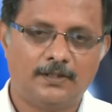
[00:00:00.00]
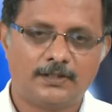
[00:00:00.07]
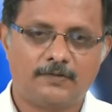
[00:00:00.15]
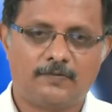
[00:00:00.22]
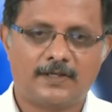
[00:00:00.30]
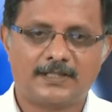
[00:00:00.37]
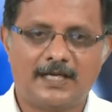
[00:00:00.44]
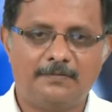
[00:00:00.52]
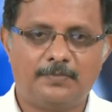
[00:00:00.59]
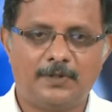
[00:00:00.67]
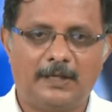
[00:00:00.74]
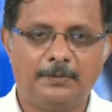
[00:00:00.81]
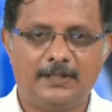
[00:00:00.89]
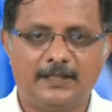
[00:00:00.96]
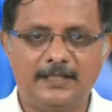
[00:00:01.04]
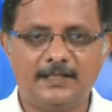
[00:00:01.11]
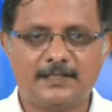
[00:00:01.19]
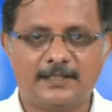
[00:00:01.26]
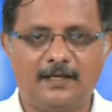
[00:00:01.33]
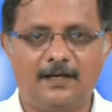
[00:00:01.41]
So for example, I mean any
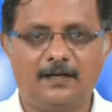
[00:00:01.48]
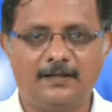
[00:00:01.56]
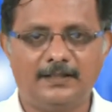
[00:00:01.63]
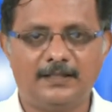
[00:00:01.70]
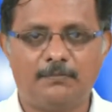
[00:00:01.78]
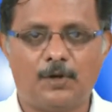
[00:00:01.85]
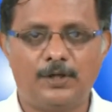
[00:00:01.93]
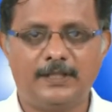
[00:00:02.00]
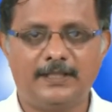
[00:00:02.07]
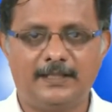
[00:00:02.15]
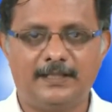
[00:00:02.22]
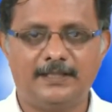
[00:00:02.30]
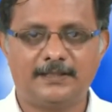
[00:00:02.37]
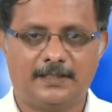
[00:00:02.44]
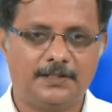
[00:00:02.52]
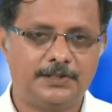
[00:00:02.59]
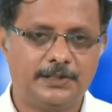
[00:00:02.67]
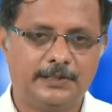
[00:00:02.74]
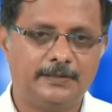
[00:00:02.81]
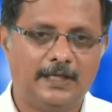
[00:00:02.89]
cell in the body needs
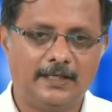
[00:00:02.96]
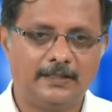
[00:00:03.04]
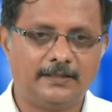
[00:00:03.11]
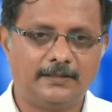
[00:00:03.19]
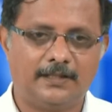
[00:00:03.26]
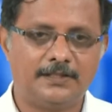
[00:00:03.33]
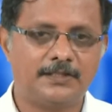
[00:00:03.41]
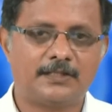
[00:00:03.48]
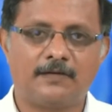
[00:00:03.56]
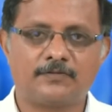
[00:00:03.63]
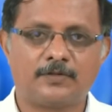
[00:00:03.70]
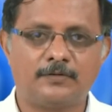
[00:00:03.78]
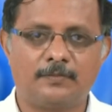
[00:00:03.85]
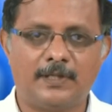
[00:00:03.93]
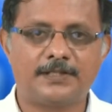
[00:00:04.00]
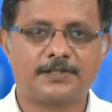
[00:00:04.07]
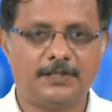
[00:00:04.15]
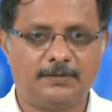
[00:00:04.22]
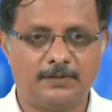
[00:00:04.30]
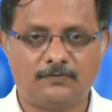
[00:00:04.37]
energy and that energy comes from the
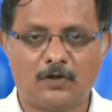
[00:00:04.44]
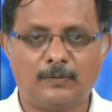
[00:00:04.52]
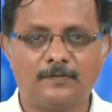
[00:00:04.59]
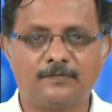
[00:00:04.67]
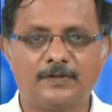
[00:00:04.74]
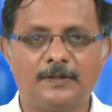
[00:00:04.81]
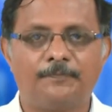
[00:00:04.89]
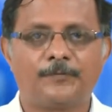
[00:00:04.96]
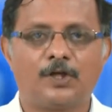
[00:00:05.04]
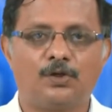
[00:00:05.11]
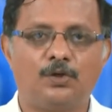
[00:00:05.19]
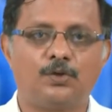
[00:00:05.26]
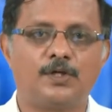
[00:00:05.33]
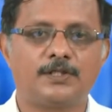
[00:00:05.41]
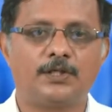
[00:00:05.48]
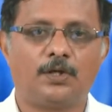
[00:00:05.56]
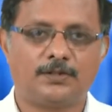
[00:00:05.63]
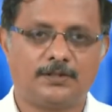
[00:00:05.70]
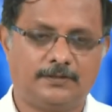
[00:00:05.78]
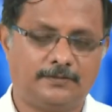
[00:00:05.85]
bloodstream in the form of glucose and
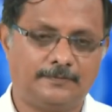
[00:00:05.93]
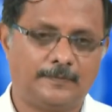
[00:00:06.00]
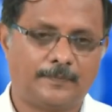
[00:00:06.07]
oxygen.